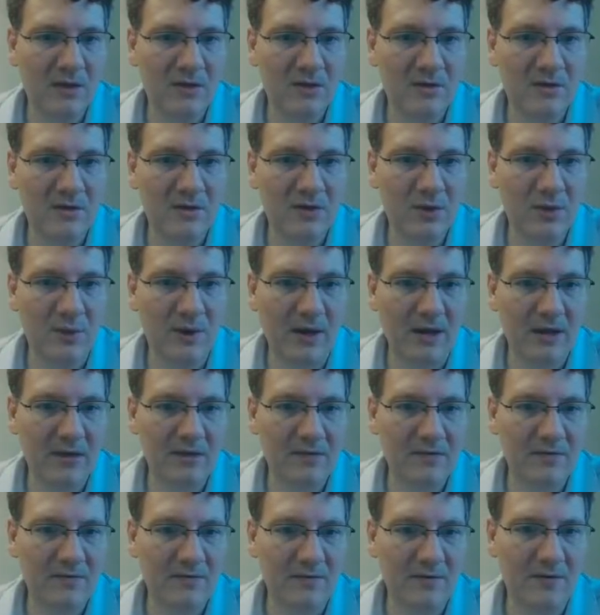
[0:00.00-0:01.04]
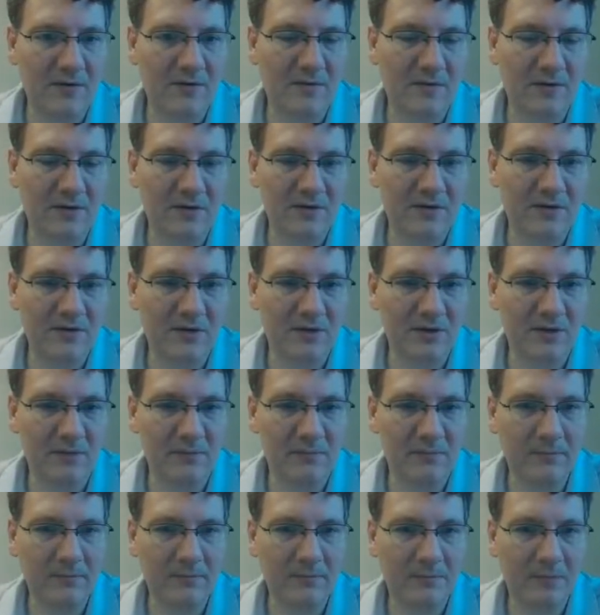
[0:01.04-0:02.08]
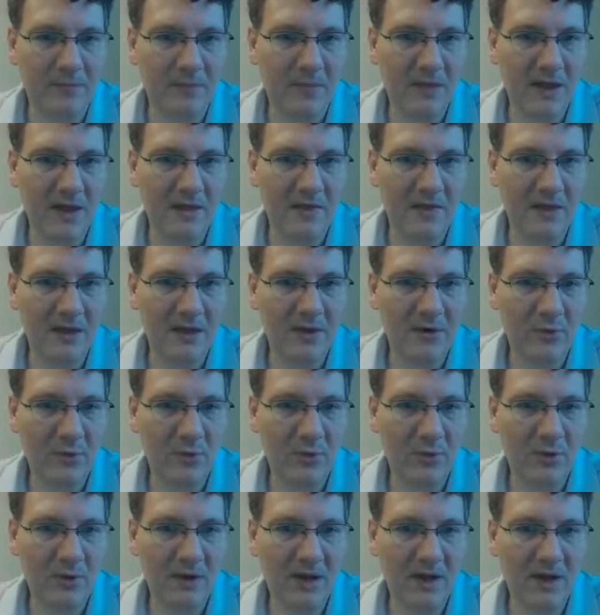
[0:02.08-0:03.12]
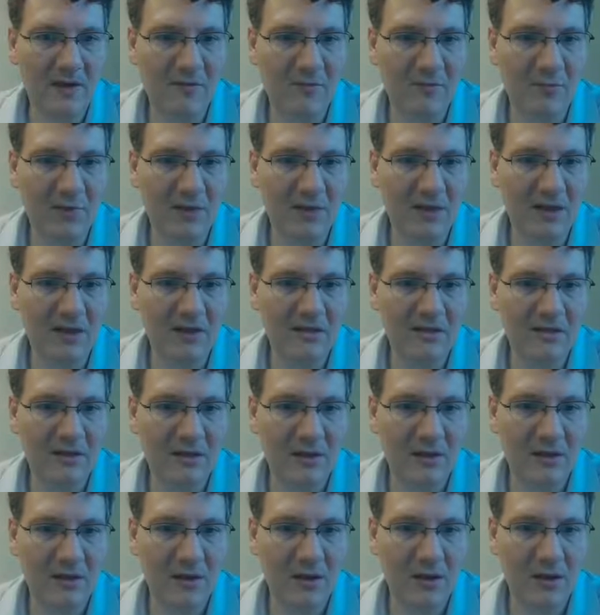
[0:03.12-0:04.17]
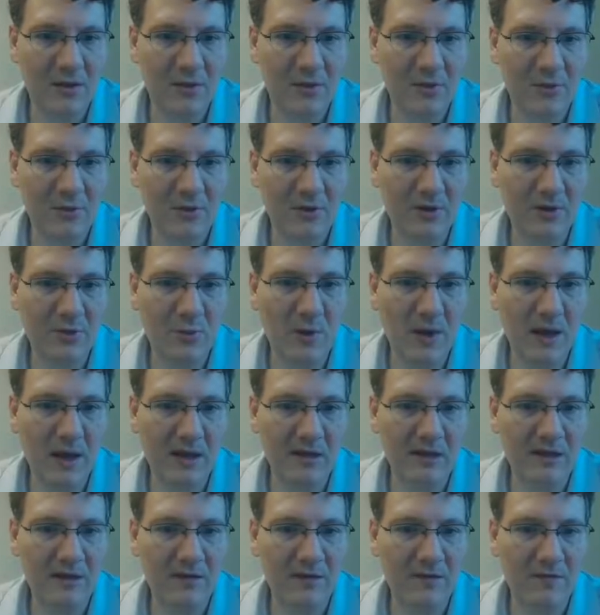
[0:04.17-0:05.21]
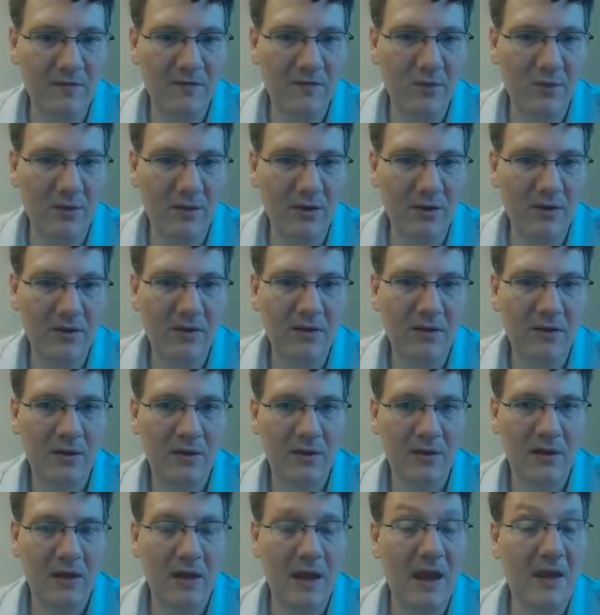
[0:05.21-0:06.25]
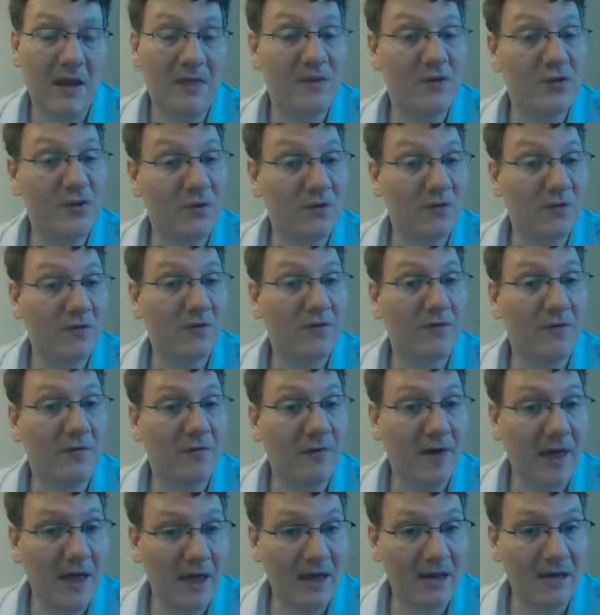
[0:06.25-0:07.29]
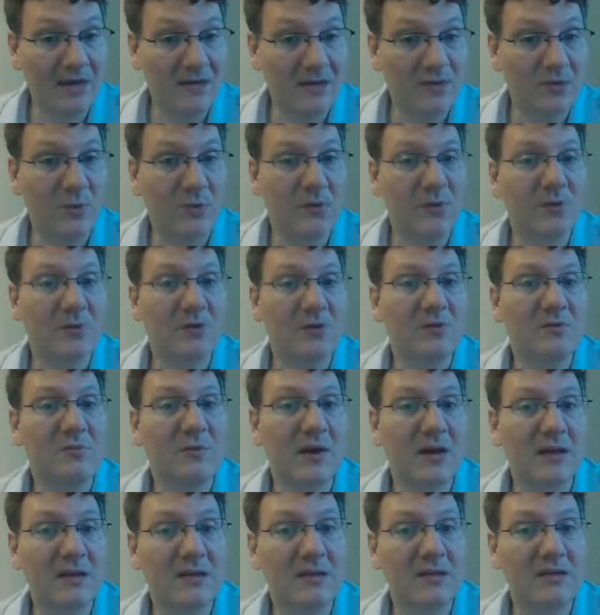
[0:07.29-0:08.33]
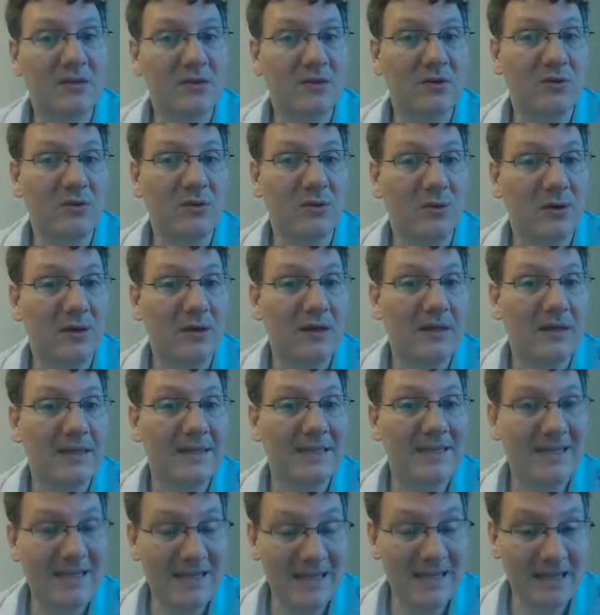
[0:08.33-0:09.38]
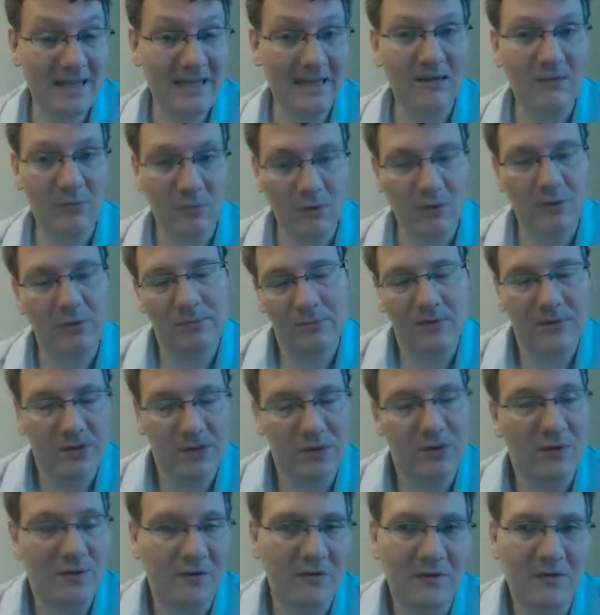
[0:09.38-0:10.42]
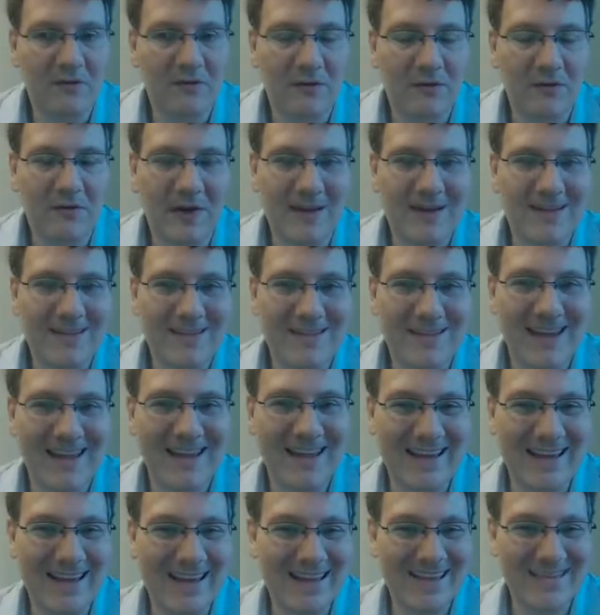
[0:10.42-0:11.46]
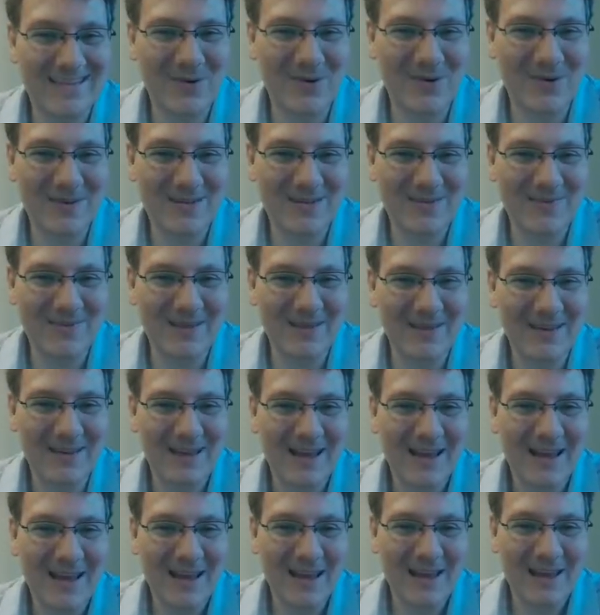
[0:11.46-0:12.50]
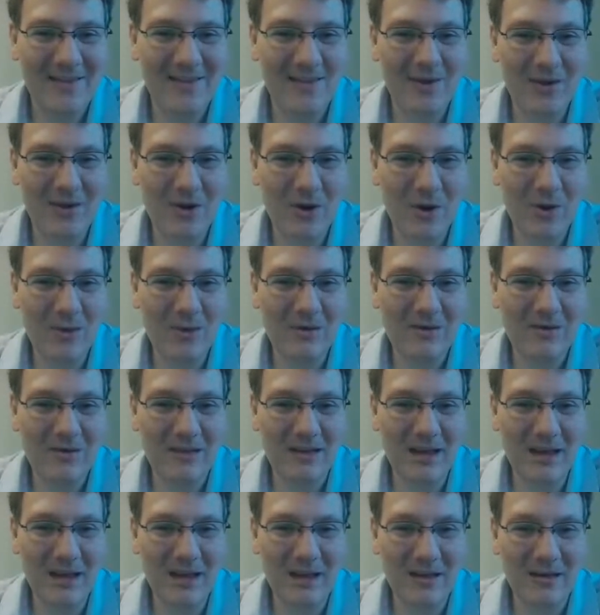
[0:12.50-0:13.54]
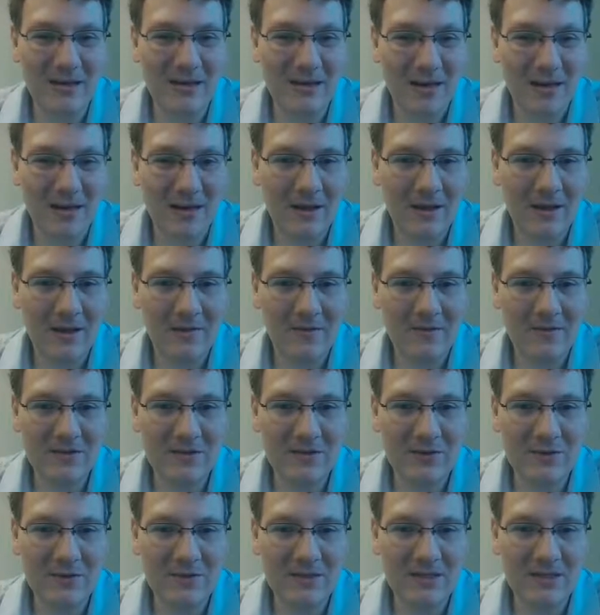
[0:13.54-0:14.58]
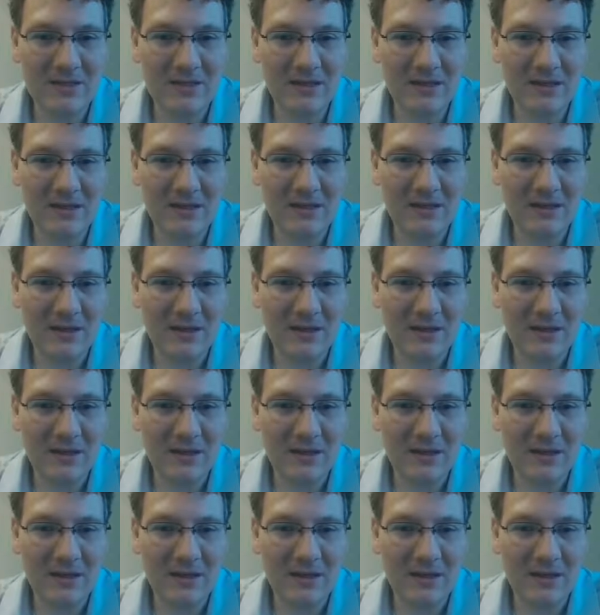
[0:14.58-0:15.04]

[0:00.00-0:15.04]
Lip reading: 2x for the first term, and then we're going to have plus 3y to the fourth. And the derivative of x with respect to t, well, the derivative of x is going to be the cosine of 2t